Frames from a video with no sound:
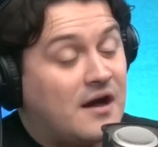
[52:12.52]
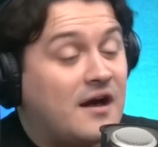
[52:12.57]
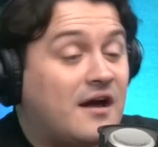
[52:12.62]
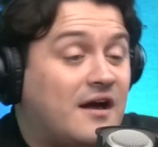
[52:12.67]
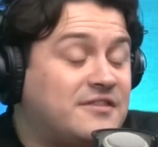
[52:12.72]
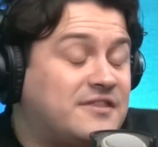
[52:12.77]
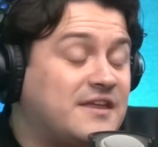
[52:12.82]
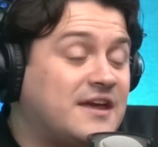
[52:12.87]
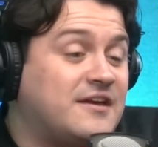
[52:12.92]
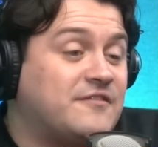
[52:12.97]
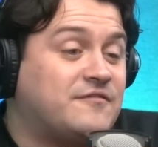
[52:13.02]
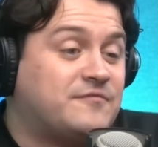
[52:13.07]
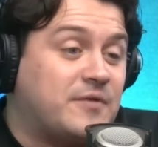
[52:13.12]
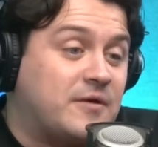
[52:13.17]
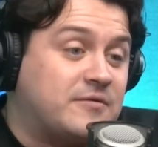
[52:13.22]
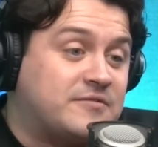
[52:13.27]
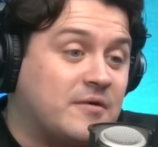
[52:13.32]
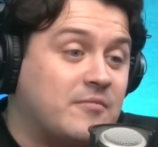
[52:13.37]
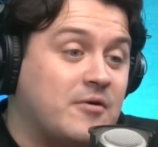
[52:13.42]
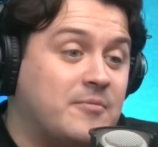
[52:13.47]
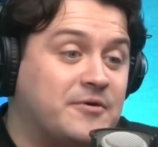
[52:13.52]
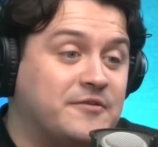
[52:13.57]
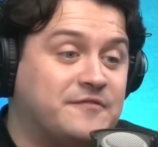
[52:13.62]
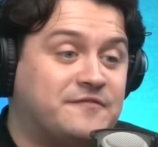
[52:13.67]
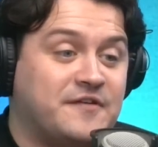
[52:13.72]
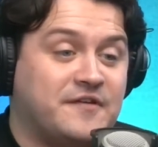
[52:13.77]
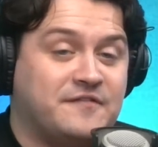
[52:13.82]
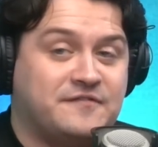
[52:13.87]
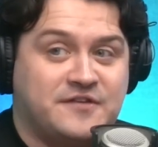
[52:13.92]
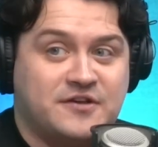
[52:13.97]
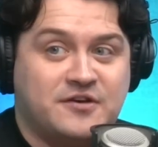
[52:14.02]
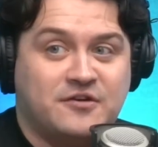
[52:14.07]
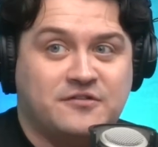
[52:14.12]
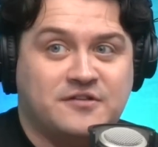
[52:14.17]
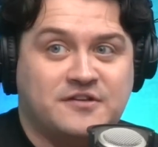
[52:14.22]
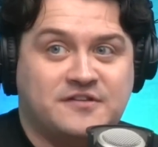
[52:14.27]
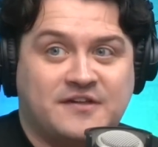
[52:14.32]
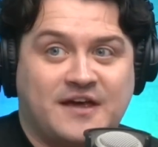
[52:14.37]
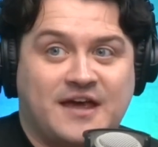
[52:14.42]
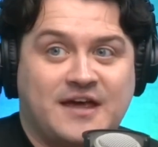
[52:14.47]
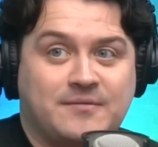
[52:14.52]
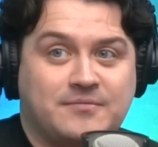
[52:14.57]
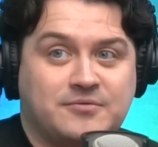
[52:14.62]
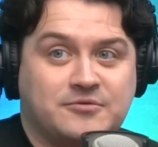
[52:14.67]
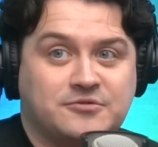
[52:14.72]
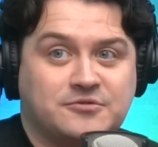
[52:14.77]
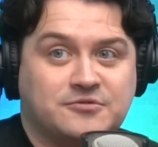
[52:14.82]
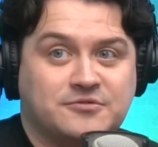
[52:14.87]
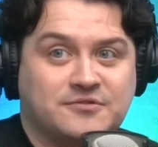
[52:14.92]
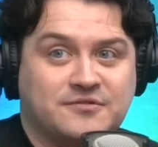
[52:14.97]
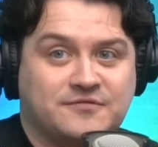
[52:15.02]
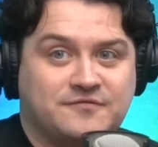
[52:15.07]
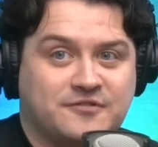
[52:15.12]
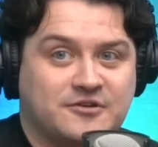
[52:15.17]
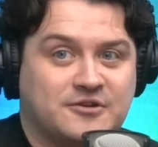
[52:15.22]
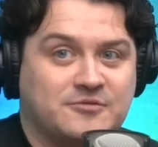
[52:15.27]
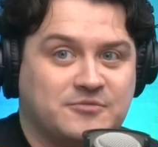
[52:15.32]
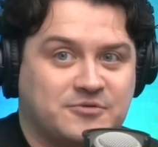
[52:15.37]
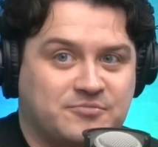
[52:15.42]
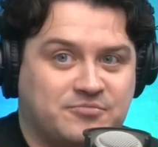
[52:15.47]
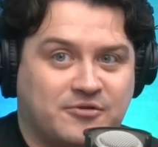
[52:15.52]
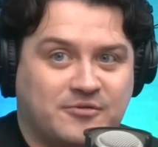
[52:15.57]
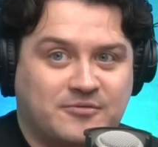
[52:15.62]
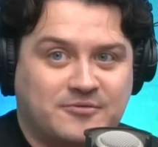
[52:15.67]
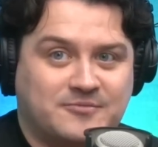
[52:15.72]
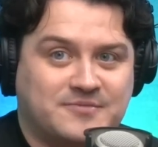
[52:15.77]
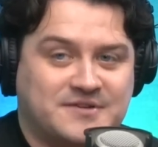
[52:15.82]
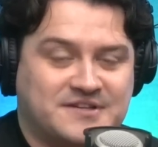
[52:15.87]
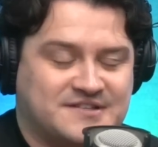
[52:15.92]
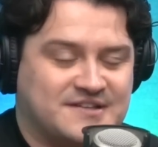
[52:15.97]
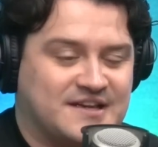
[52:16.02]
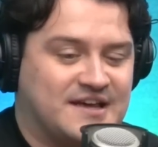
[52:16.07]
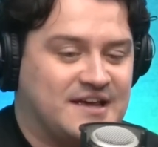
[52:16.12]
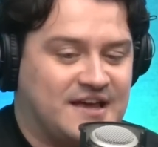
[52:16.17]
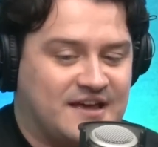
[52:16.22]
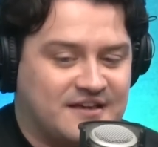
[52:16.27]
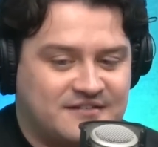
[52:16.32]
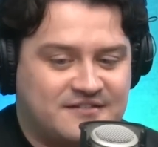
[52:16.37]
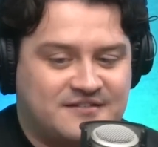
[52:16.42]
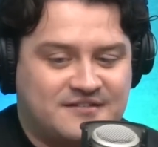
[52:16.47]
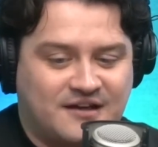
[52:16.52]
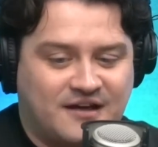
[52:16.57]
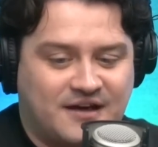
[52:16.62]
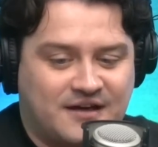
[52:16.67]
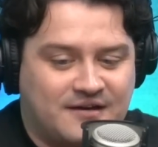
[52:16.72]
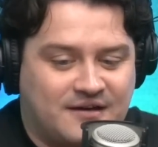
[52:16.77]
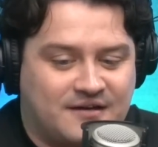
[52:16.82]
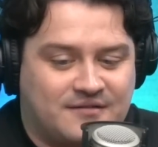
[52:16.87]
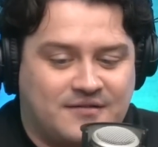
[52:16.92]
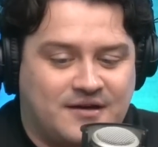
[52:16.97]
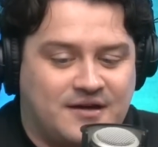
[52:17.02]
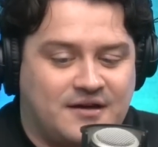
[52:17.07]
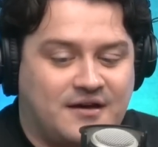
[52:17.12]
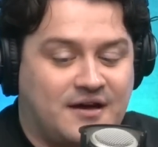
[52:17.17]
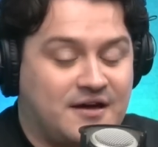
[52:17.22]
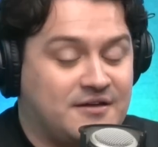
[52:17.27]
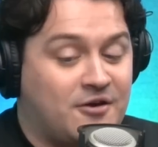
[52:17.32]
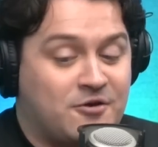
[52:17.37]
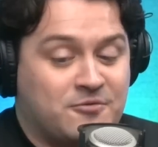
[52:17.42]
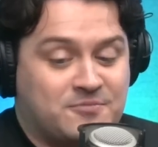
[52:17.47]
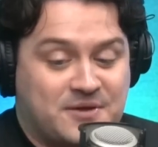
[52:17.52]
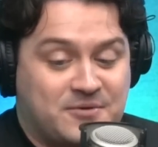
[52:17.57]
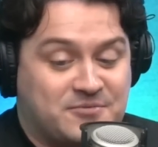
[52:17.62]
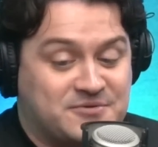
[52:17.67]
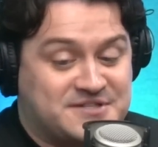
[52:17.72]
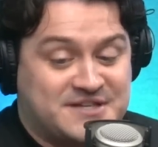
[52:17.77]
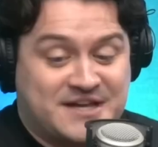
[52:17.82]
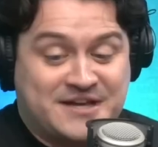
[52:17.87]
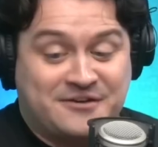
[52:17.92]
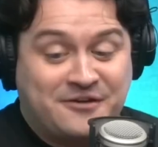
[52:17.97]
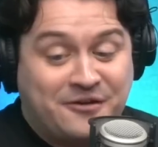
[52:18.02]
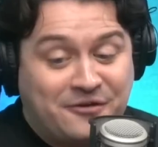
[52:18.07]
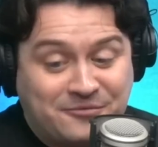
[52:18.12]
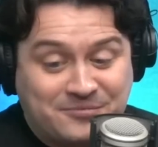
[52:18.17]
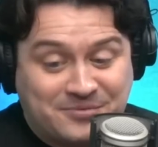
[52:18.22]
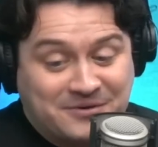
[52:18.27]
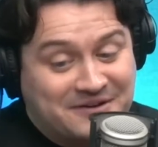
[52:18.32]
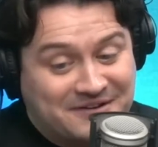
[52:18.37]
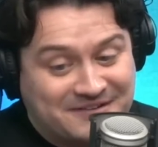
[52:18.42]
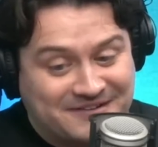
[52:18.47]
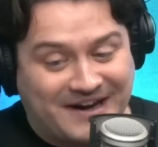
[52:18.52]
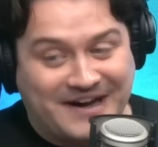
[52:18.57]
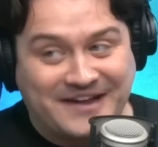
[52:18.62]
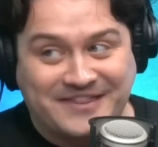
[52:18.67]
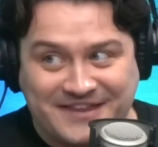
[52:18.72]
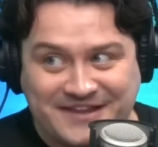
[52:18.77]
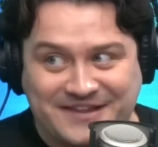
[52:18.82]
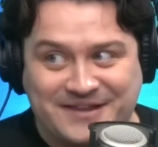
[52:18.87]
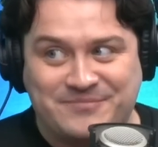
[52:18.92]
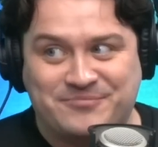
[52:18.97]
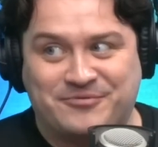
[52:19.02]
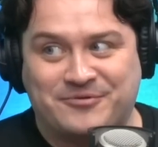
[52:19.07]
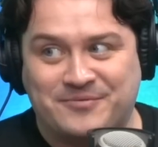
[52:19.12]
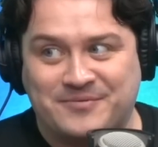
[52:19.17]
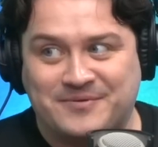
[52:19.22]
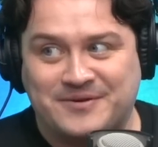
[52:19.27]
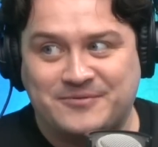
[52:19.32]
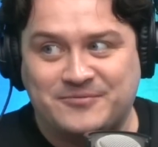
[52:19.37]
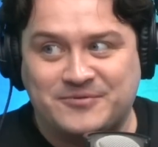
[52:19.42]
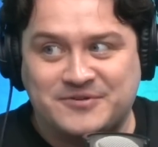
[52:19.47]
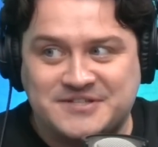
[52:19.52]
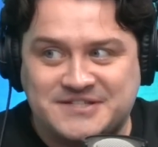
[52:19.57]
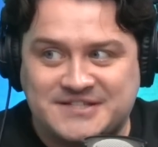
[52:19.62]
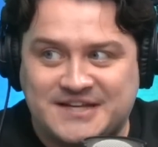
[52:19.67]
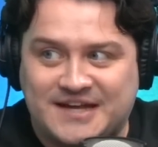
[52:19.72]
I think if someone put 50 on the table, Fulham would probably say yes. Like, I hope they would say no, but I think they probably would say